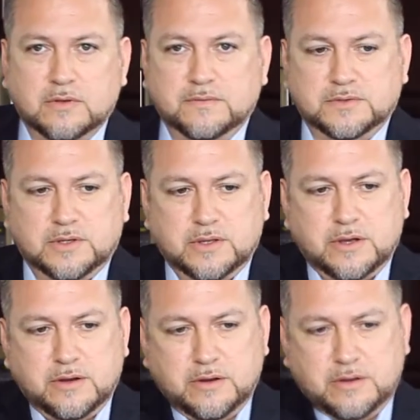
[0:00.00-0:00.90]
See
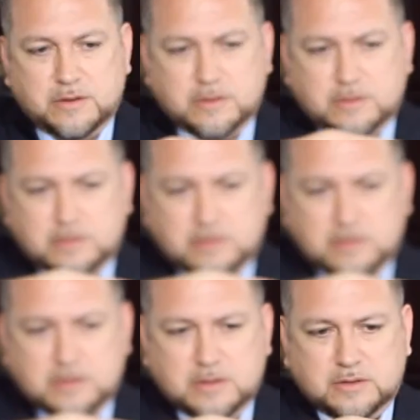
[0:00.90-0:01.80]
there?
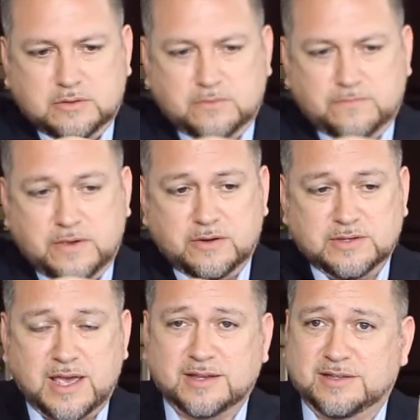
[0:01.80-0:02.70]
2
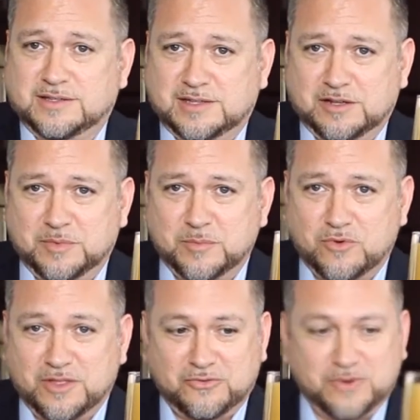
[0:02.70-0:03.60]
fingers. Actually, it's a little bit
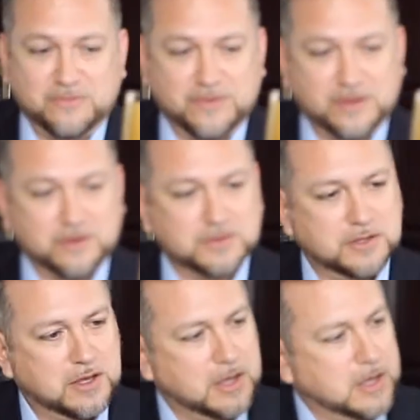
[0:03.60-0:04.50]
more than 3 fingers.
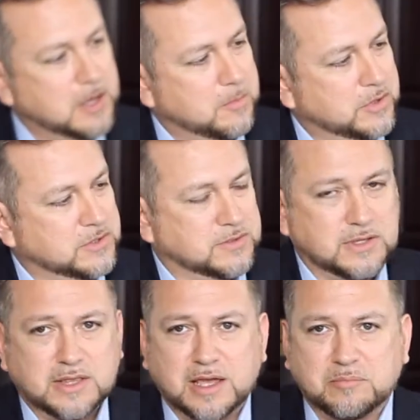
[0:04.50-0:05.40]
But you
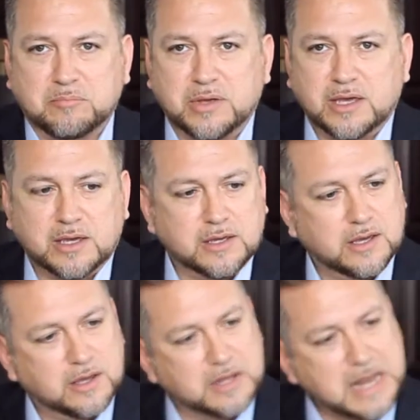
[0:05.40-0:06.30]
see that big,
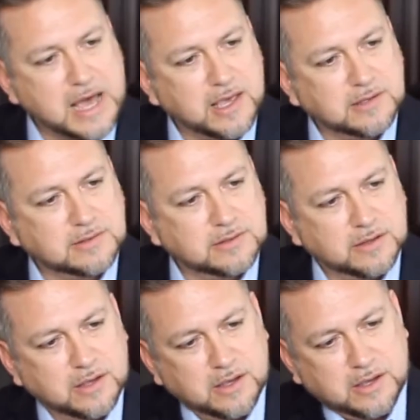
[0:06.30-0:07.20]
nice,
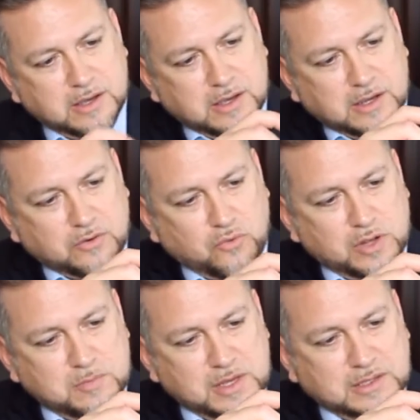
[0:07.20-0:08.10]

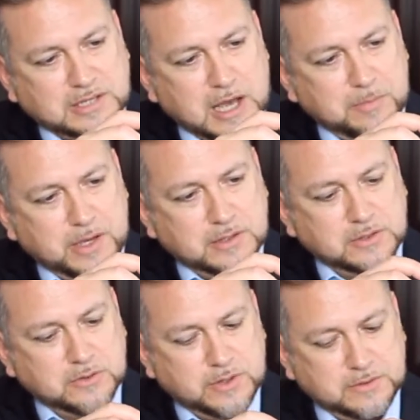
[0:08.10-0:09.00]
creamy top head
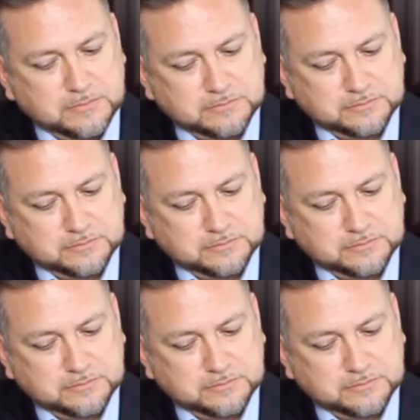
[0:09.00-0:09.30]
to it?